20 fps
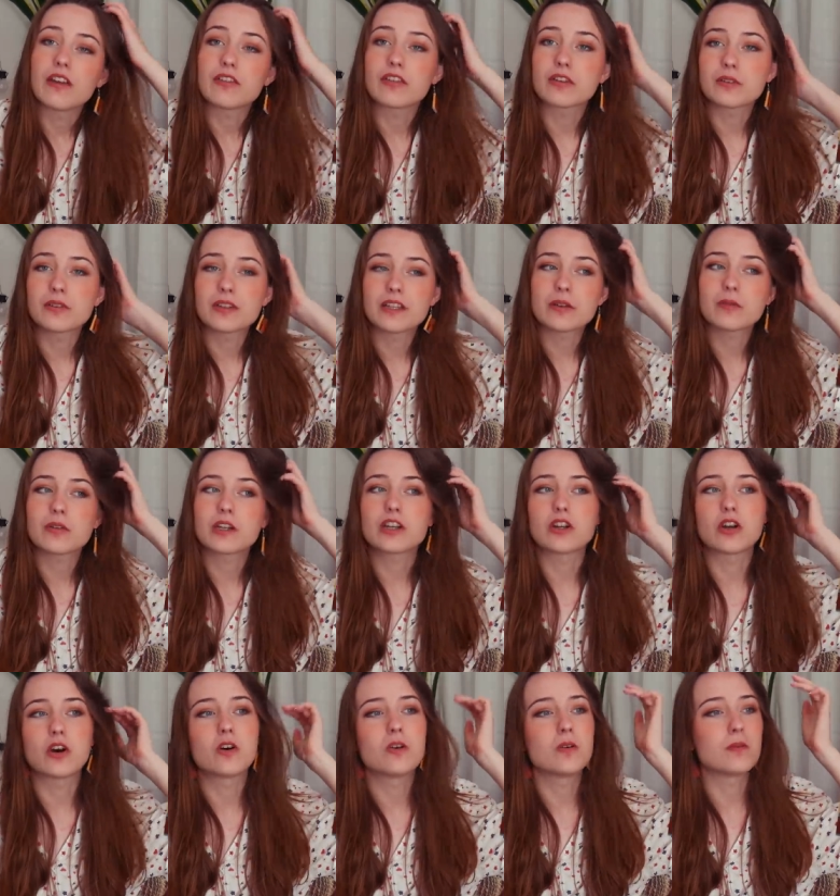If you really want to
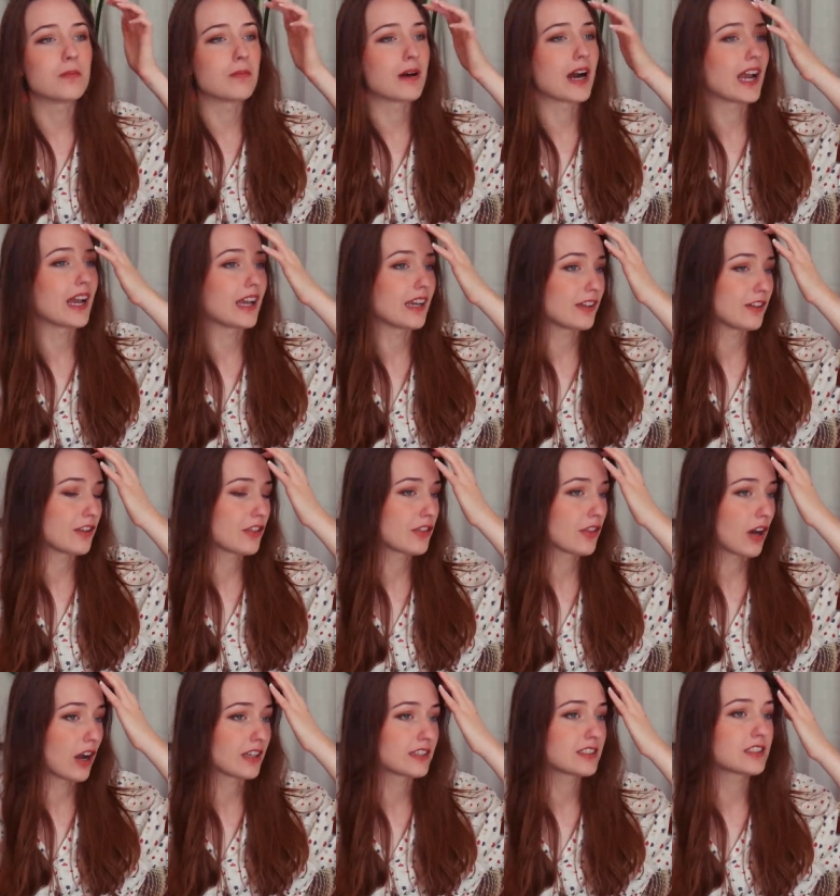know my
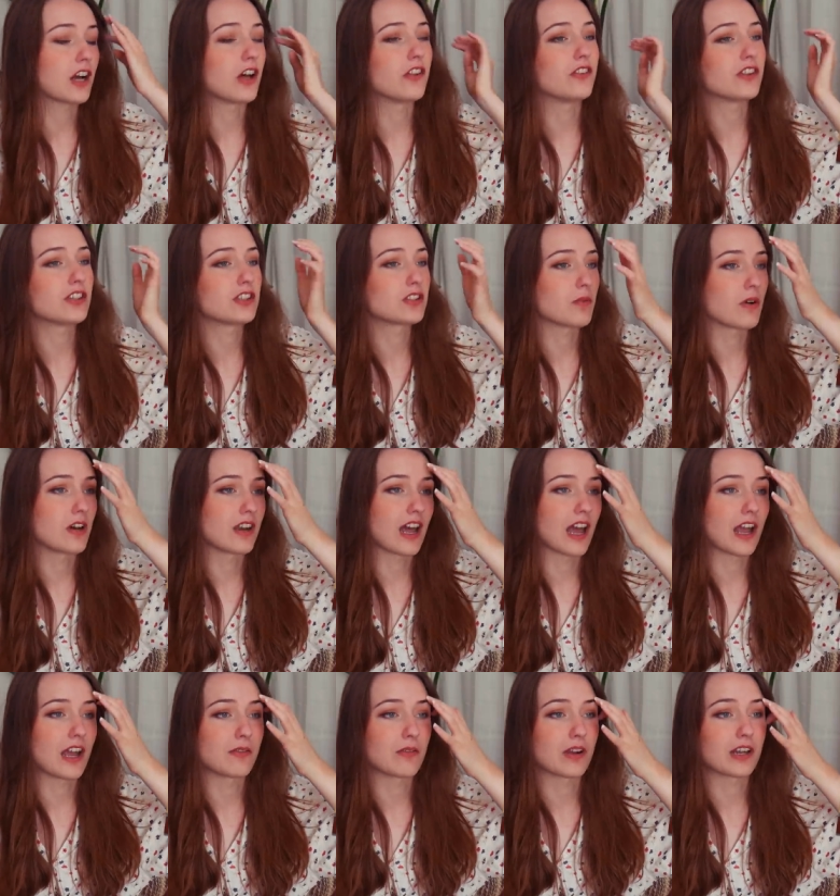thoughts on this one,
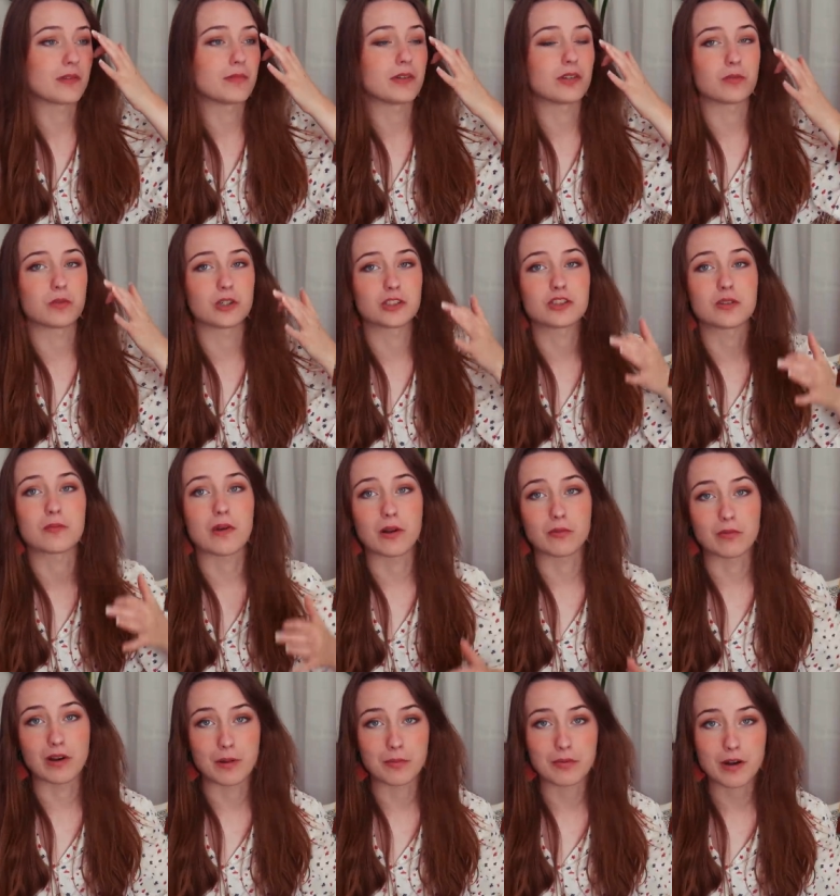I recommend watching my
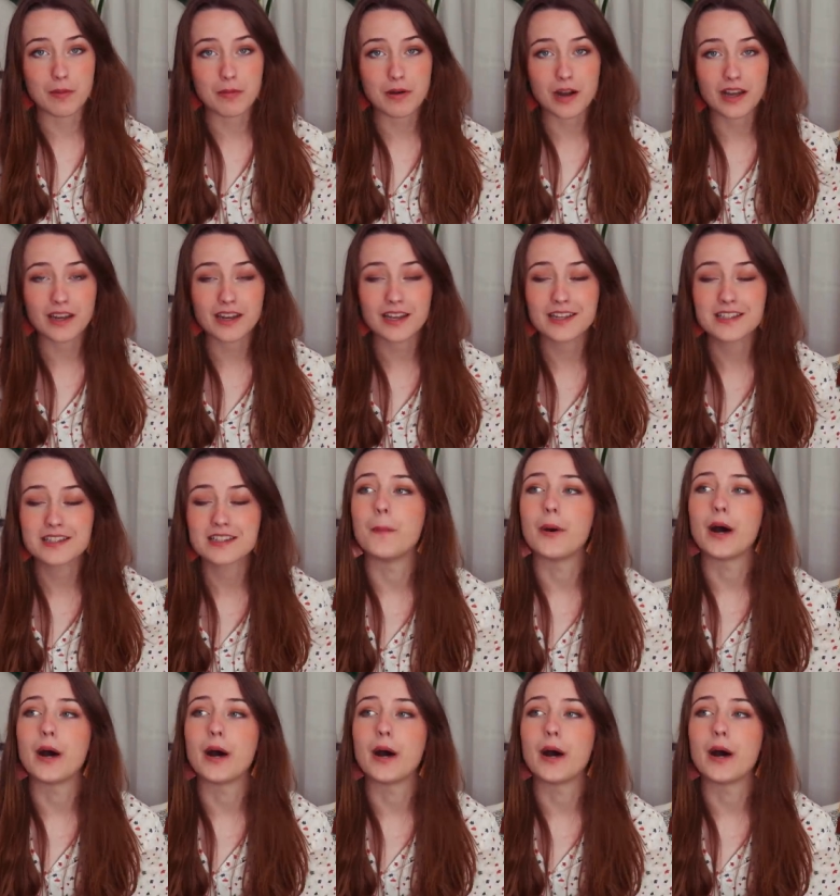wrap up on it.